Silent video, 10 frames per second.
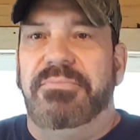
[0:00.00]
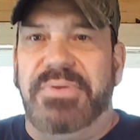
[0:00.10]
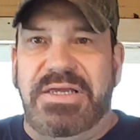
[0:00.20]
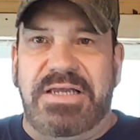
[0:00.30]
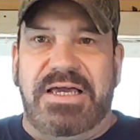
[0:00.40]

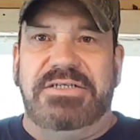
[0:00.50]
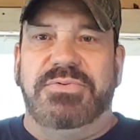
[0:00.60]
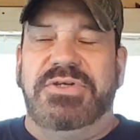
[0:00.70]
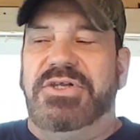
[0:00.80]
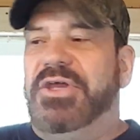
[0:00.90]
Be nice
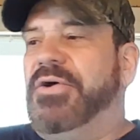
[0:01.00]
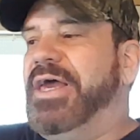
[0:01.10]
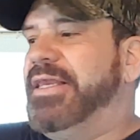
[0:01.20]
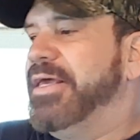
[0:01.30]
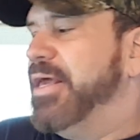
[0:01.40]
when you do
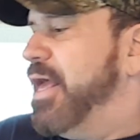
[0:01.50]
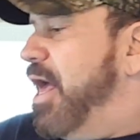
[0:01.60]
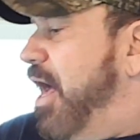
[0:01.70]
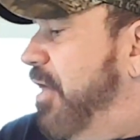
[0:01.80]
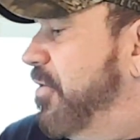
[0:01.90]
it.
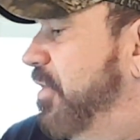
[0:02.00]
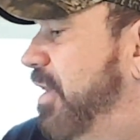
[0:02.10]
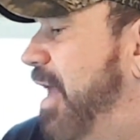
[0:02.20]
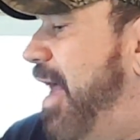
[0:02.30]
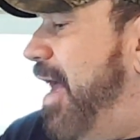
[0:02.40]
Other than
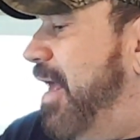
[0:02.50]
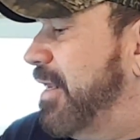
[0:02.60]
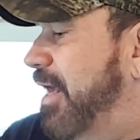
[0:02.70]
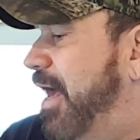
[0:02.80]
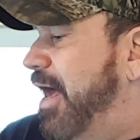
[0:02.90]

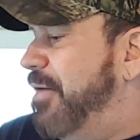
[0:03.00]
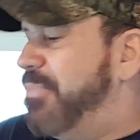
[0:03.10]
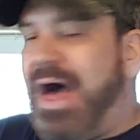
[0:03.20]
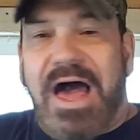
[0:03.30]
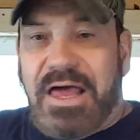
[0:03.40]
that, uh,
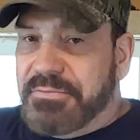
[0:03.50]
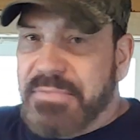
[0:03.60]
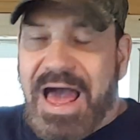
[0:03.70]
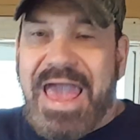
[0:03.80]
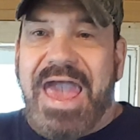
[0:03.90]

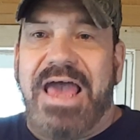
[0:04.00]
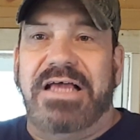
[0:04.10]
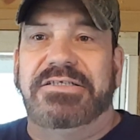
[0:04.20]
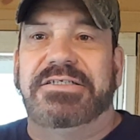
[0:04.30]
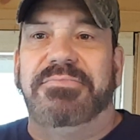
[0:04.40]
I
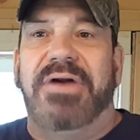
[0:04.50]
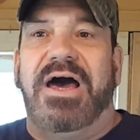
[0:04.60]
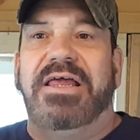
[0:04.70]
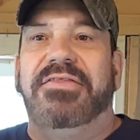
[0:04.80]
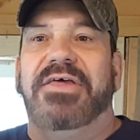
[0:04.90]
had
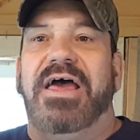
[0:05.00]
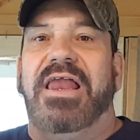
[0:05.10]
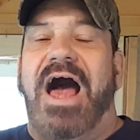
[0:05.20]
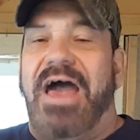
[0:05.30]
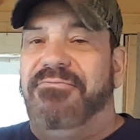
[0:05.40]
somebody
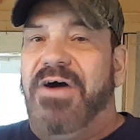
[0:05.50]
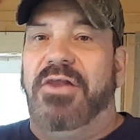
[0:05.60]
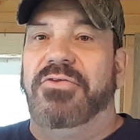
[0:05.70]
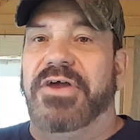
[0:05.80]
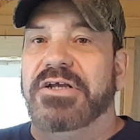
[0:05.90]
that I
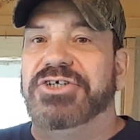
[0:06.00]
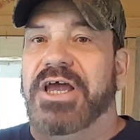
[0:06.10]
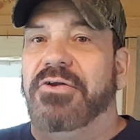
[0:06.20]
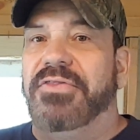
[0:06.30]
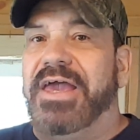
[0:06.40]
follow their
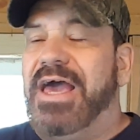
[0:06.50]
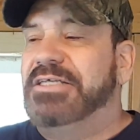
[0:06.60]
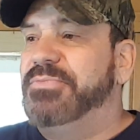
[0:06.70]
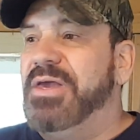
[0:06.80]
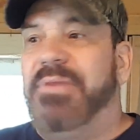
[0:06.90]
channel. They
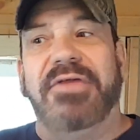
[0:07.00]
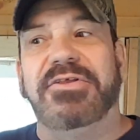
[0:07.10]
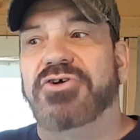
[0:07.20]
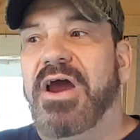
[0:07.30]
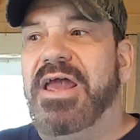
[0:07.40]
asked me about the
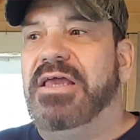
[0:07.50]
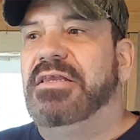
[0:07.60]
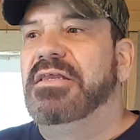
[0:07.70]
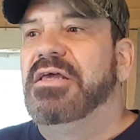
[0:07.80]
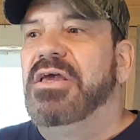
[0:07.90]
drain.
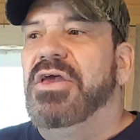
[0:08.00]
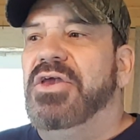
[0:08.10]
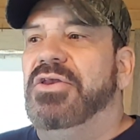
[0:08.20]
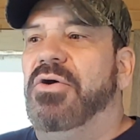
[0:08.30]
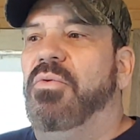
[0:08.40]

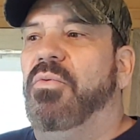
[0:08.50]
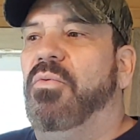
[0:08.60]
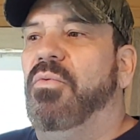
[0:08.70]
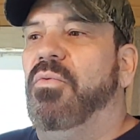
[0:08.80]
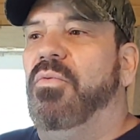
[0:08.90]
You know,
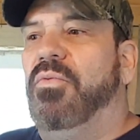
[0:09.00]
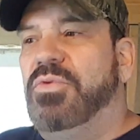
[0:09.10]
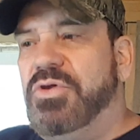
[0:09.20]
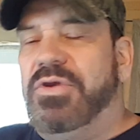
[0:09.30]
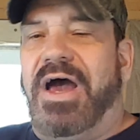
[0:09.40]

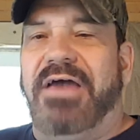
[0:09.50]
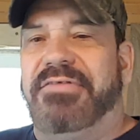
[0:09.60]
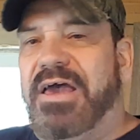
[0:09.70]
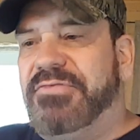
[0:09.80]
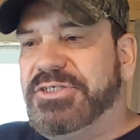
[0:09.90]
do you not have to
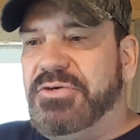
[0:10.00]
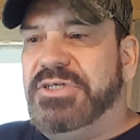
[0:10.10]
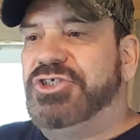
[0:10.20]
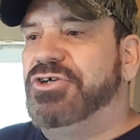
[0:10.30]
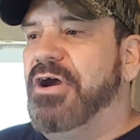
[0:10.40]
have a
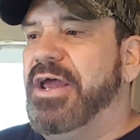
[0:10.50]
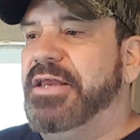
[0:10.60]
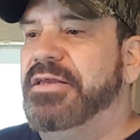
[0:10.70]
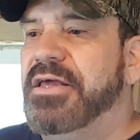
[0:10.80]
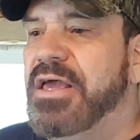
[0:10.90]
sewage
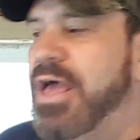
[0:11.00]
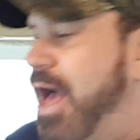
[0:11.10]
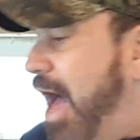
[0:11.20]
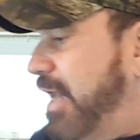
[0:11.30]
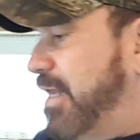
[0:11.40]
drain? I